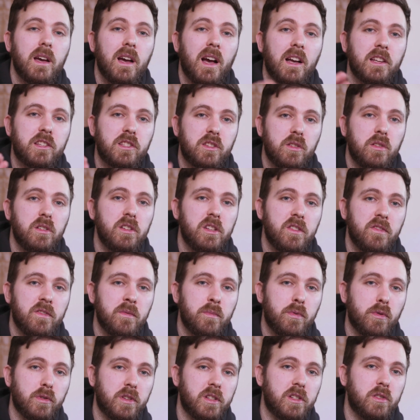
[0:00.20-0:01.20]
As soon as you've
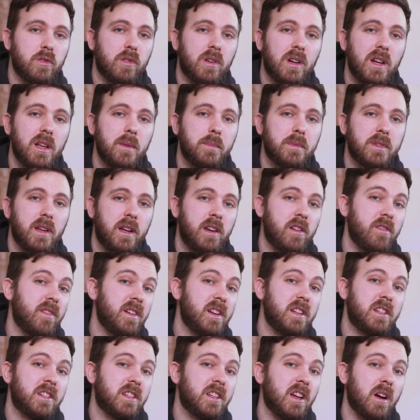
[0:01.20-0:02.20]
imported your clips and you're
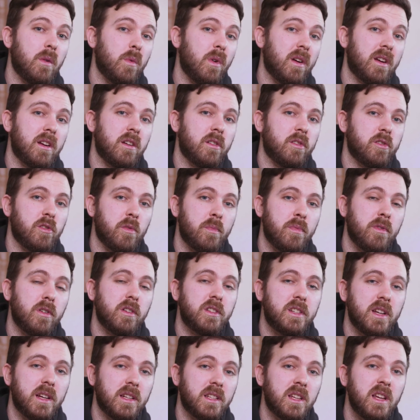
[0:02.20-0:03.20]
ready to start working on your
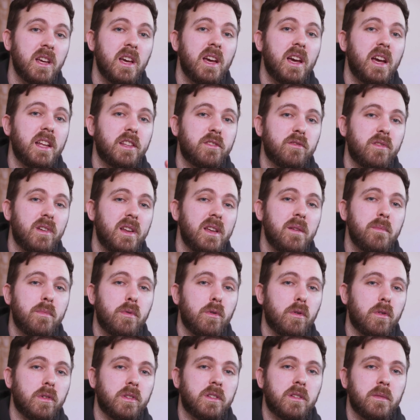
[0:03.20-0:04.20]
project, it's really
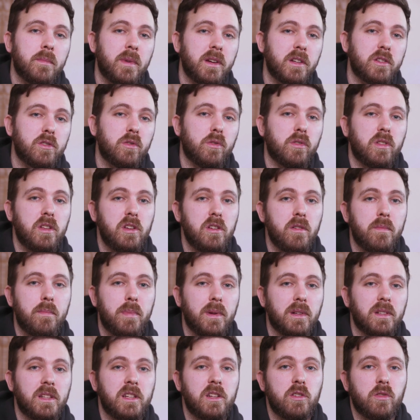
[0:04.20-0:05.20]
important to make sure that you're
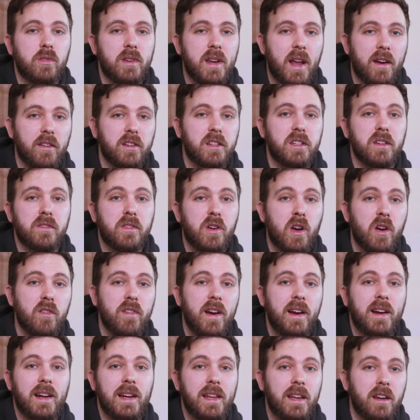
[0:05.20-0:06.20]
building your narrative
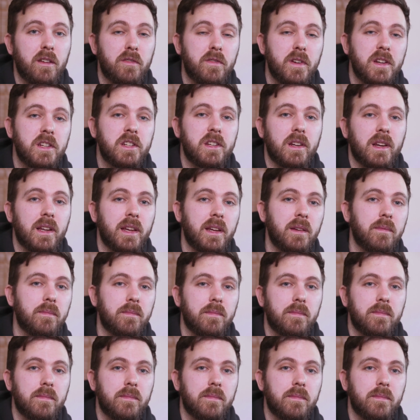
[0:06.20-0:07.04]
correctly and efficiently.